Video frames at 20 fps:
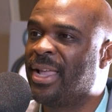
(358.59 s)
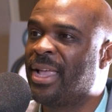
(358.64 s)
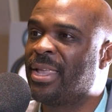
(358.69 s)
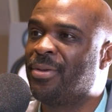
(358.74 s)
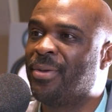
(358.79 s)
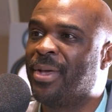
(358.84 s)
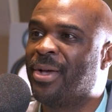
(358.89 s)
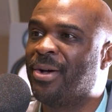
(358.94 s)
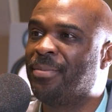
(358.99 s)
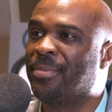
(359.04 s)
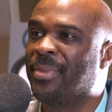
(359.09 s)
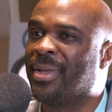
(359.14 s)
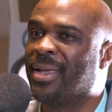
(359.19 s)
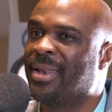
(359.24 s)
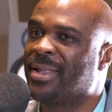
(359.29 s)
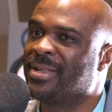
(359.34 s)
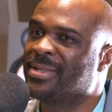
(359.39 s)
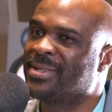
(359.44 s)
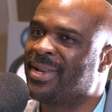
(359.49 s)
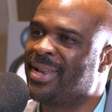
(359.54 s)
Can you help me?
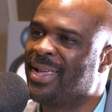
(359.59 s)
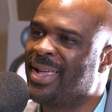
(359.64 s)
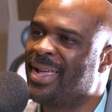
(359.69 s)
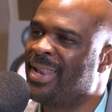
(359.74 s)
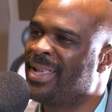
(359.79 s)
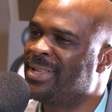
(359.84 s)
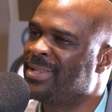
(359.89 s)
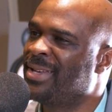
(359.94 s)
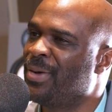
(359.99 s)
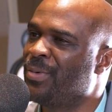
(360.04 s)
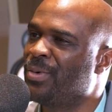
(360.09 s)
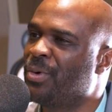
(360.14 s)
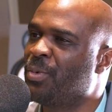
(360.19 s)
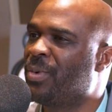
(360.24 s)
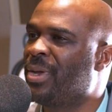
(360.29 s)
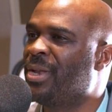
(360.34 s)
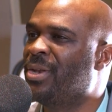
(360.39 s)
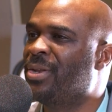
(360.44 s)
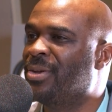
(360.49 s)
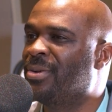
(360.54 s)
And they said, ah, that's not
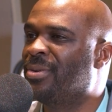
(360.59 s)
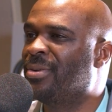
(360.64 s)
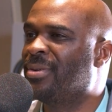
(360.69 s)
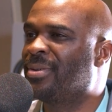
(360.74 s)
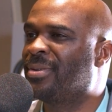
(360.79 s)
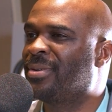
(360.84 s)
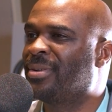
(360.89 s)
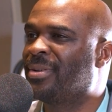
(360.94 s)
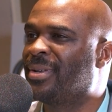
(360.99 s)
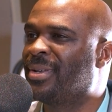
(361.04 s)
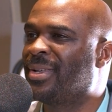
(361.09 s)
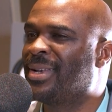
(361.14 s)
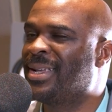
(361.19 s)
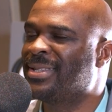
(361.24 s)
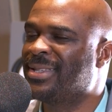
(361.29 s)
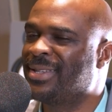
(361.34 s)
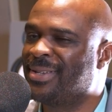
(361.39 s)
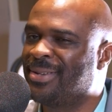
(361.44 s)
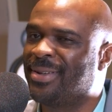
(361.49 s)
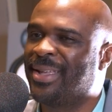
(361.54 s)
what we do. I
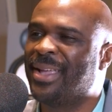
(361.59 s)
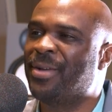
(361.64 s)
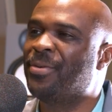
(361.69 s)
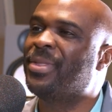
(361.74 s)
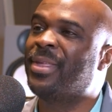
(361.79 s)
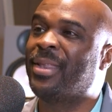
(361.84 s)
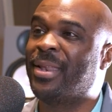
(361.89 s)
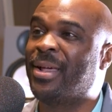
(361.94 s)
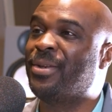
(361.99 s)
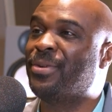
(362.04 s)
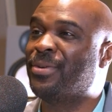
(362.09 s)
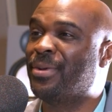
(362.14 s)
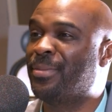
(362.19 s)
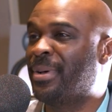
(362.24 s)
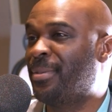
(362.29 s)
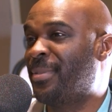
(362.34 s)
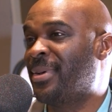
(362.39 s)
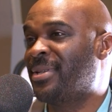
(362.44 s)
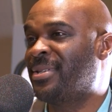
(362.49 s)
said, okay, well, then I'll do it by